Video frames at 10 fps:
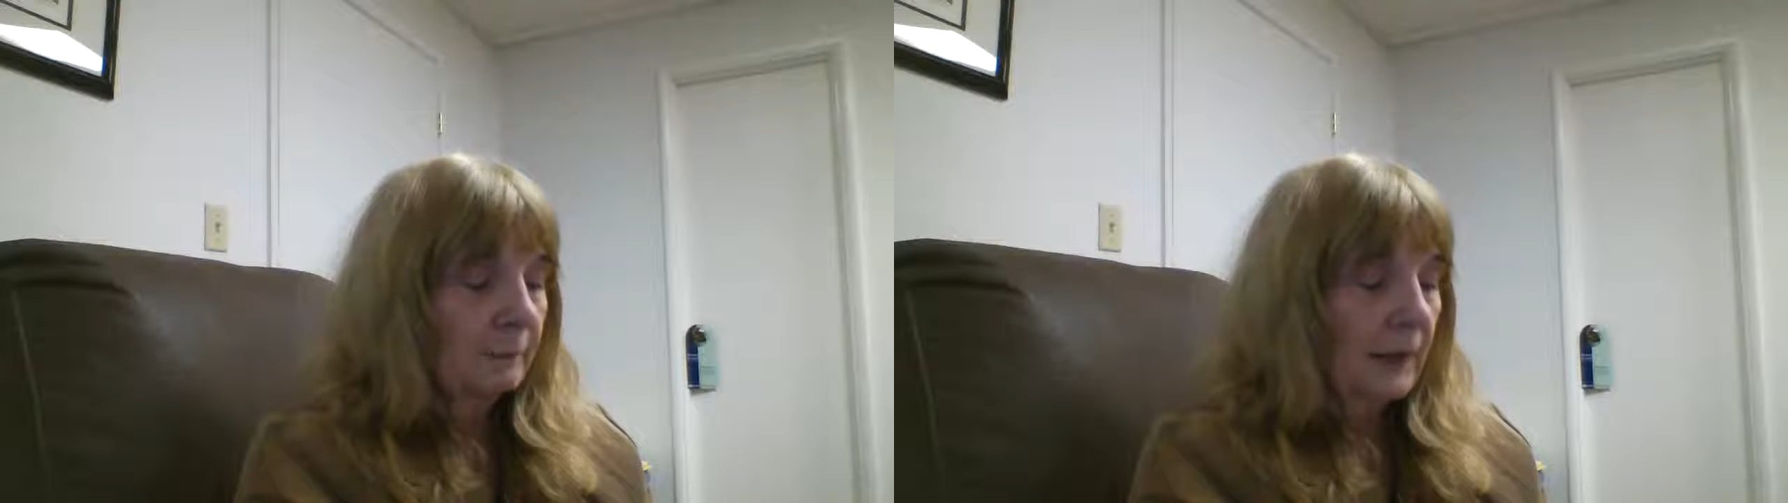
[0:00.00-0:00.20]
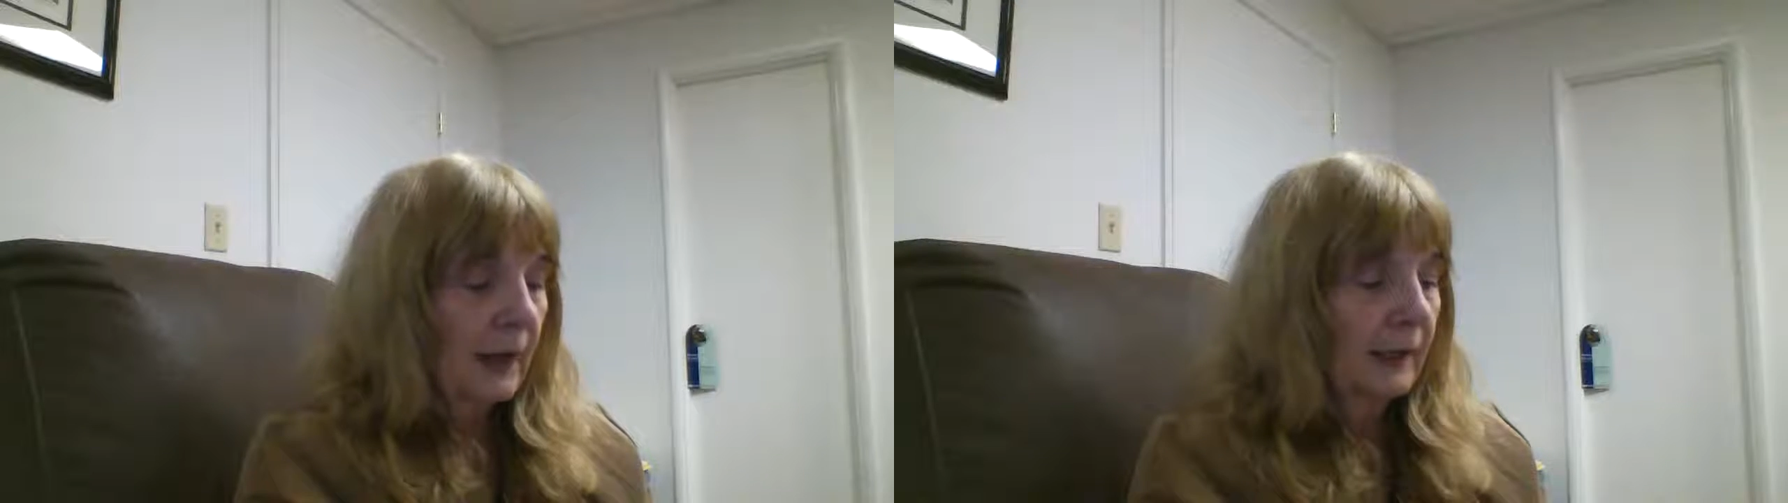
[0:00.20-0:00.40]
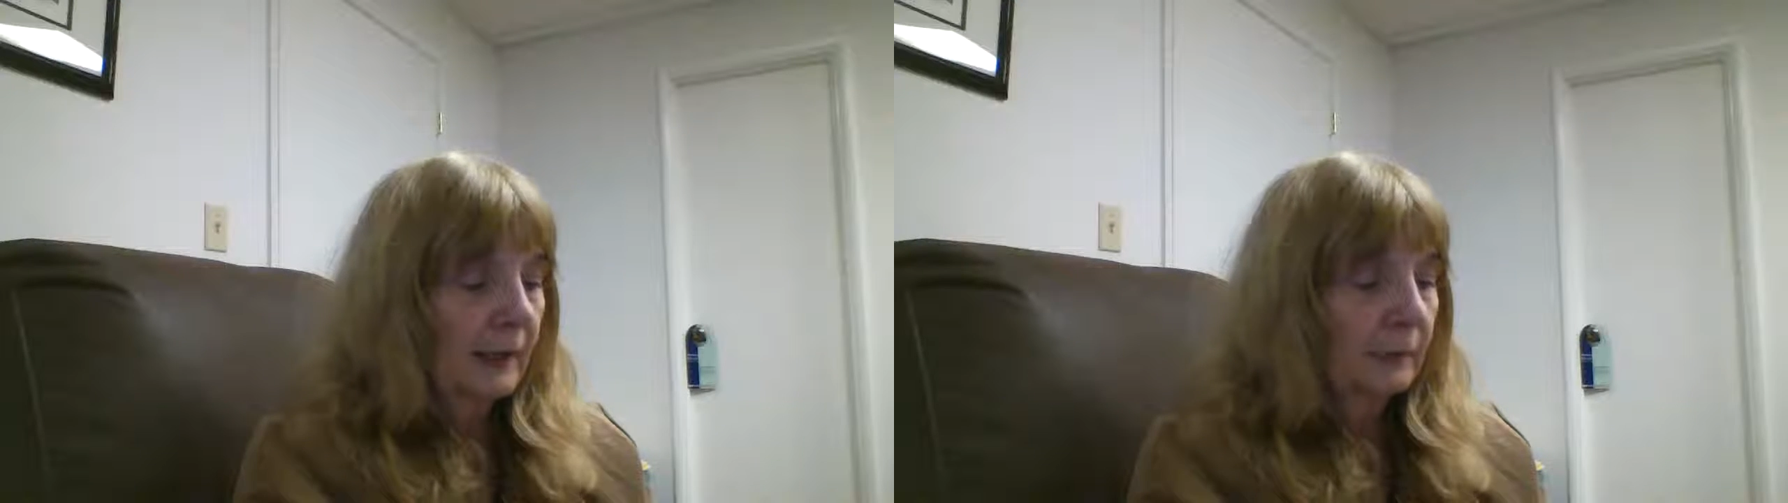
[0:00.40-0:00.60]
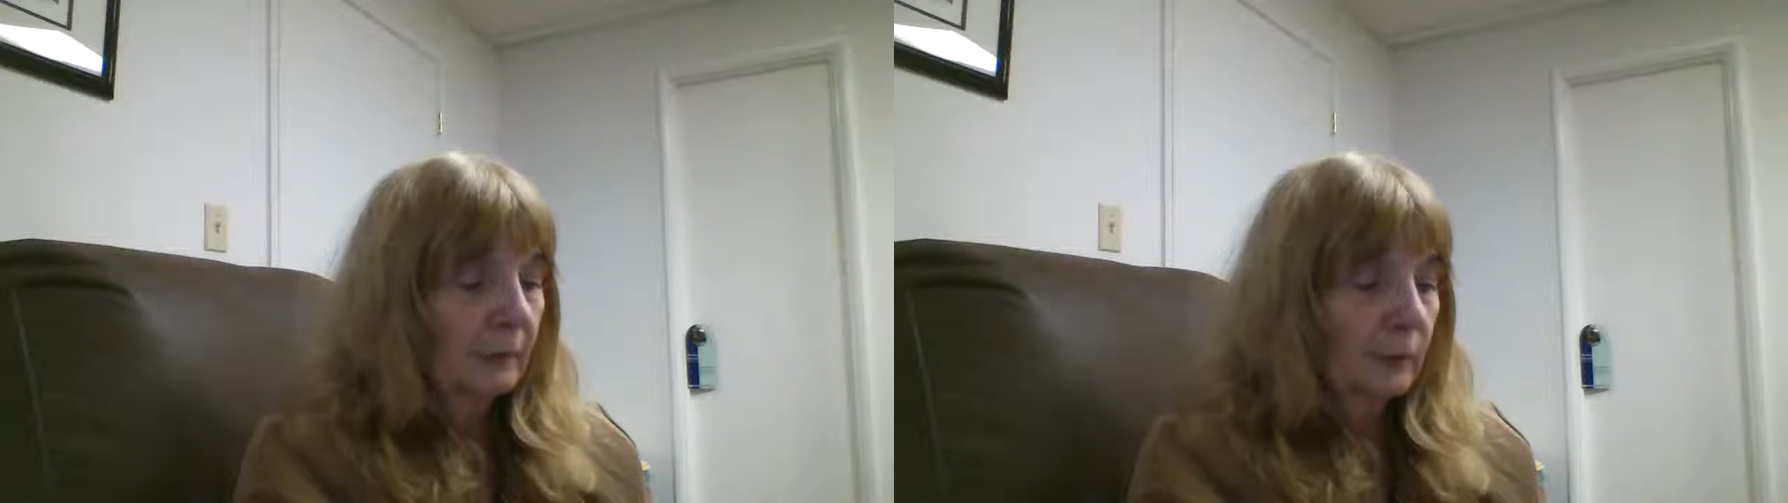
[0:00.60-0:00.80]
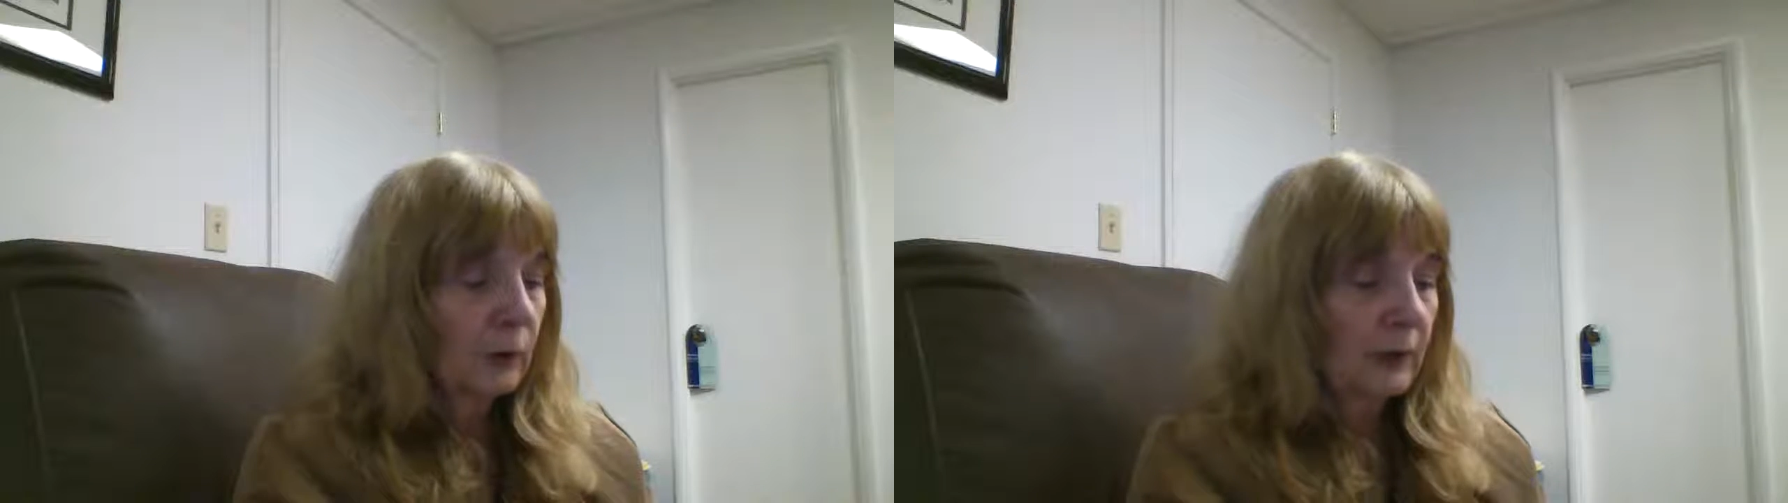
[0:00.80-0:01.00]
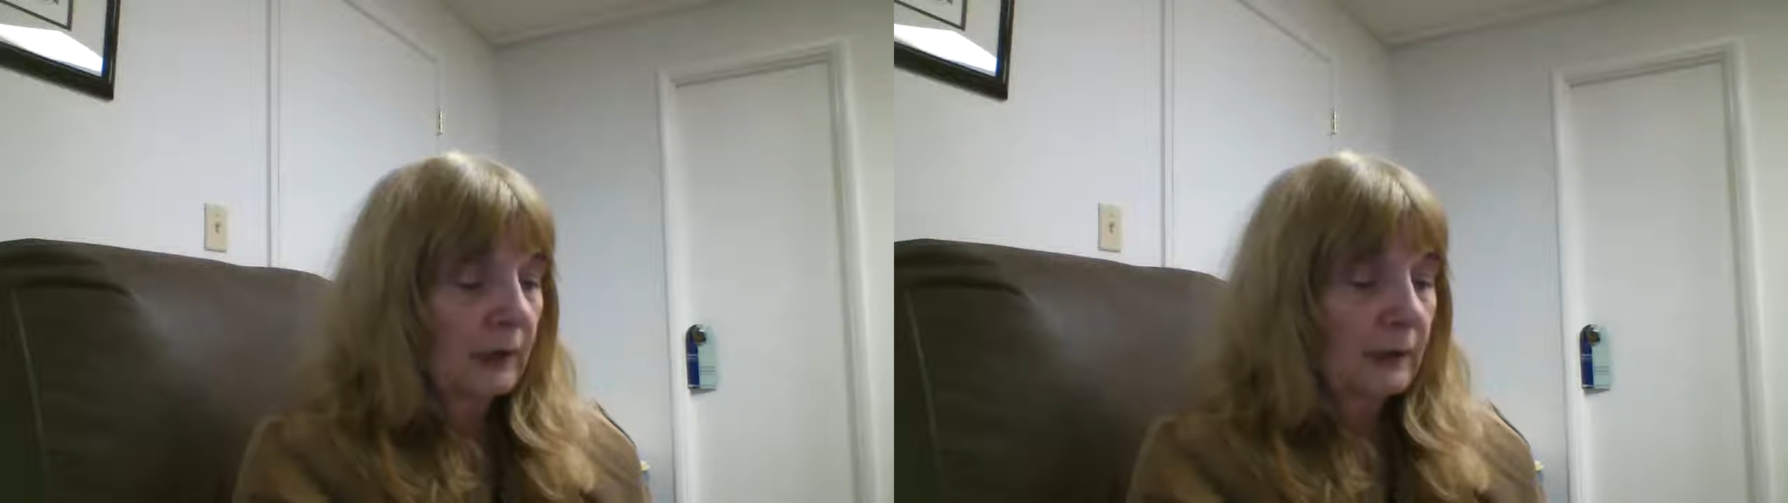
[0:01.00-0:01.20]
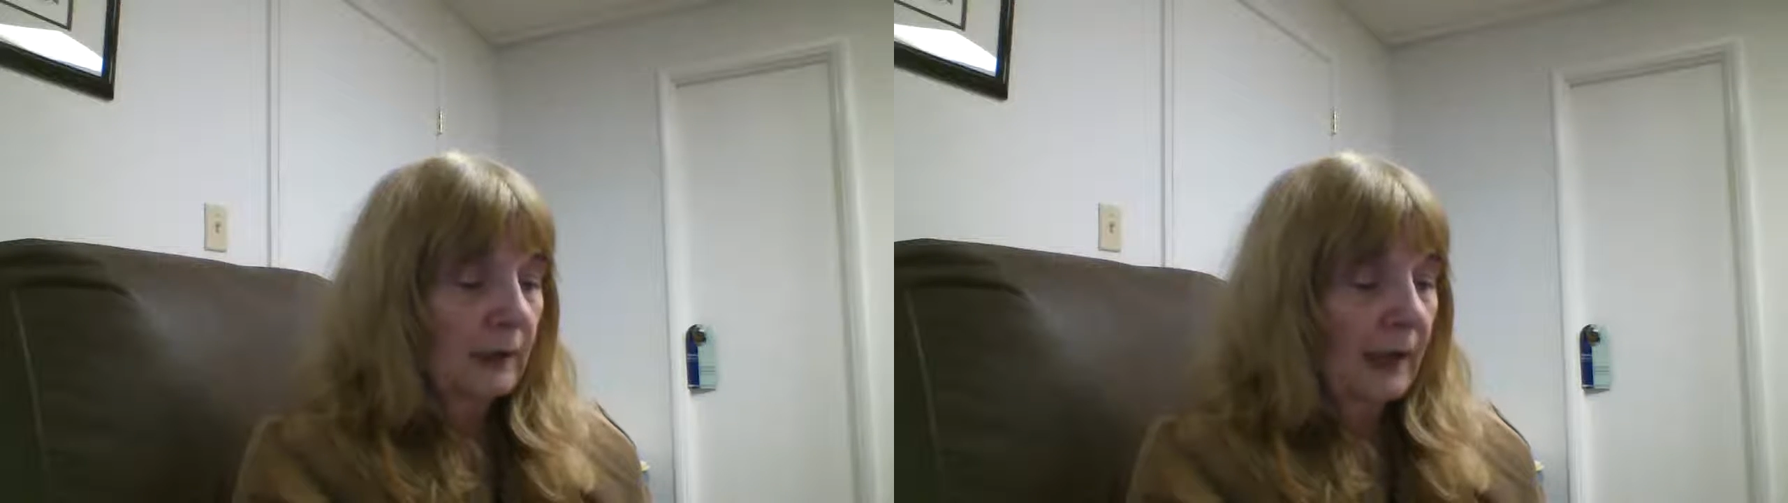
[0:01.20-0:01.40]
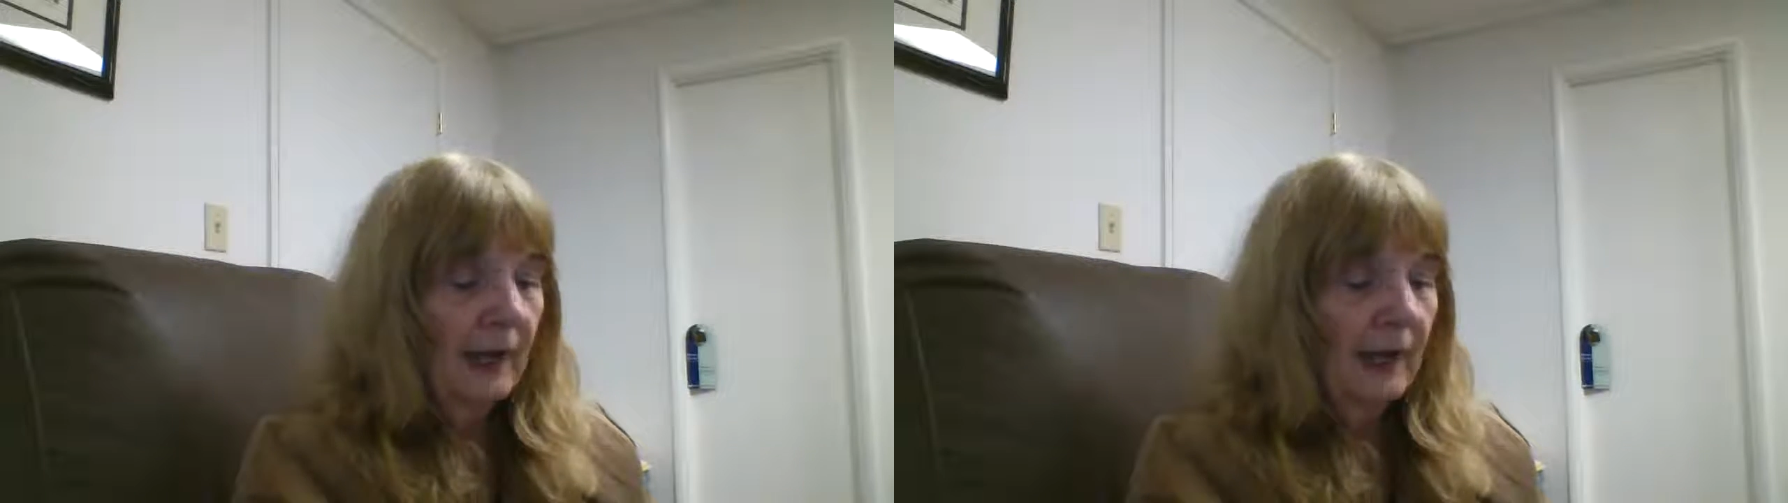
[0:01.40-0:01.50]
I am looking